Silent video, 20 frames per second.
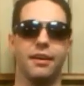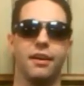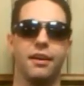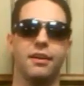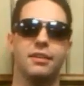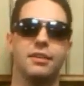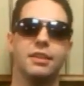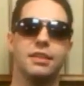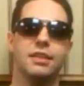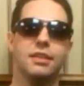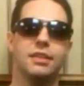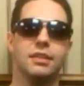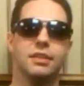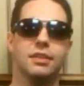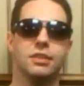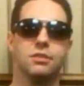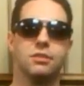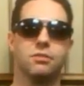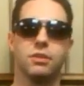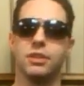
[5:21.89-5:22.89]
Uh,
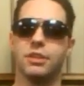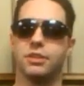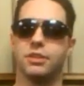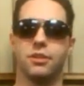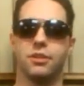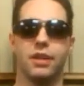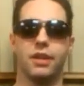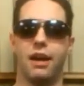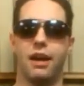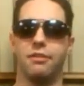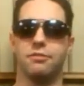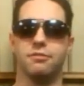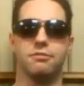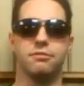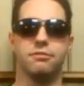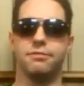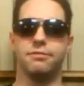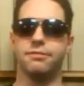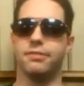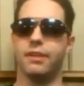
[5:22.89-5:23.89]
really turned out
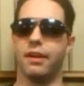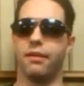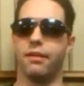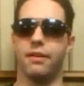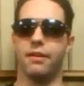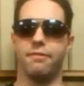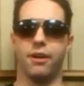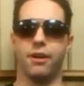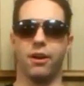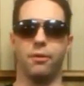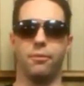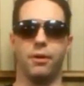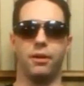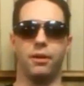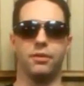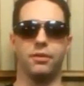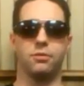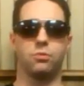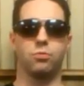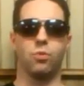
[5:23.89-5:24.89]
very, very
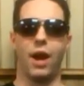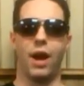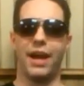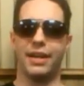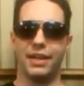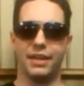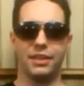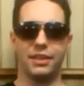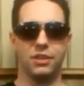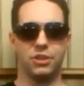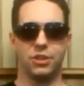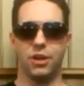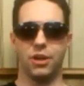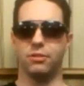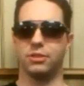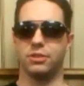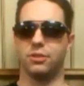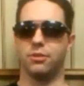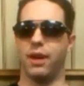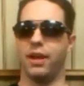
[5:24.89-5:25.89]
well. The writing in the show
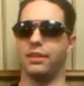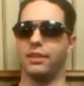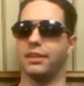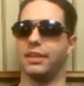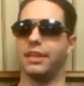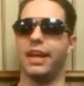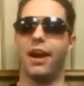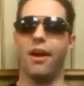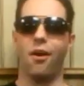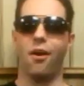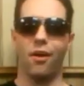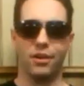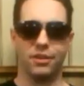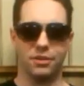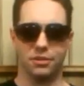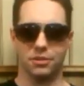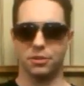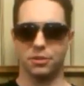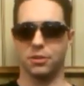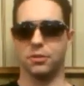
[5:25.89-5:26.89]
is great. The
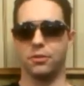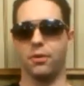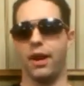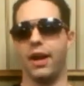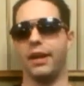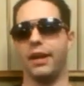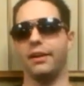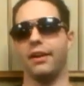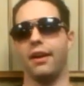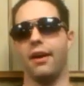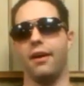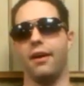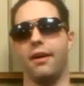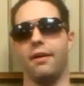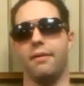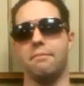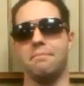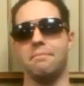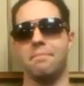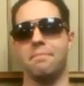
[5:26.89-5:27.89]
characters are great.
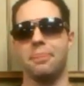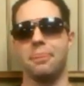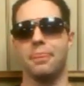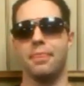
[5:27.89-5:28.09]
Um,